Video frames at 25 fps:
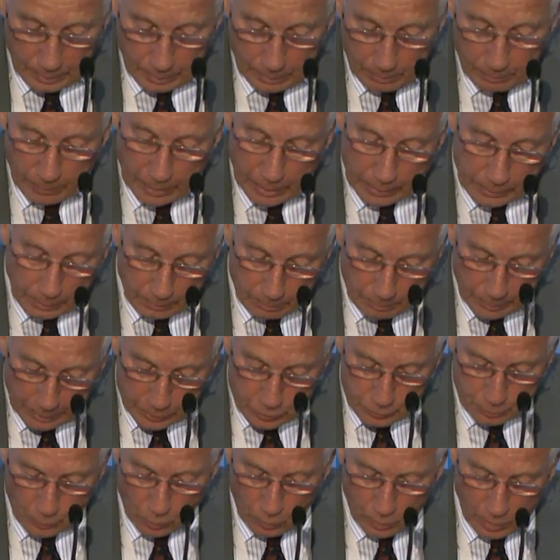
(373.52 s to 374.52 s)
But
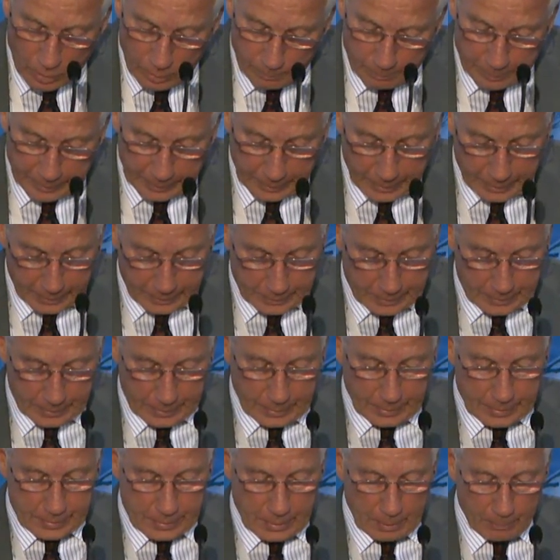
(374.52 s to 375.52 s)
much more complicated
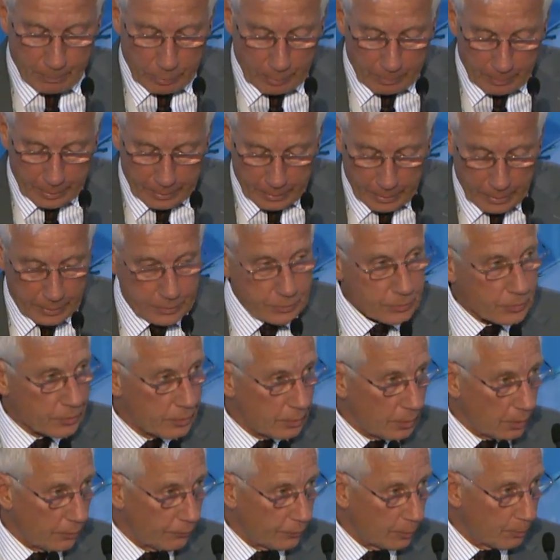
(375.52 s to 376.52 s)
is the implementation
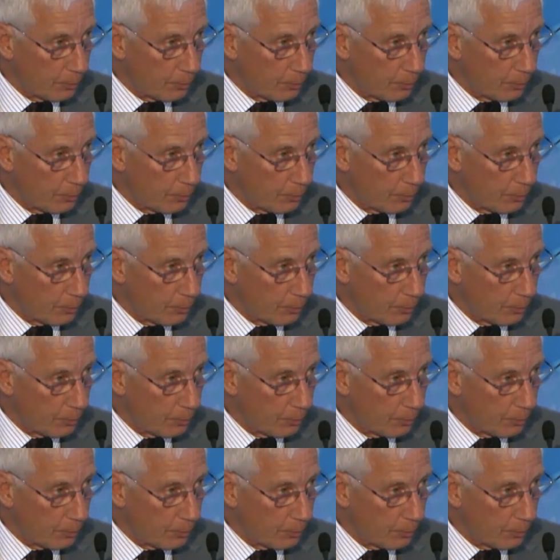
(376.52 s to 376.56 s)
of the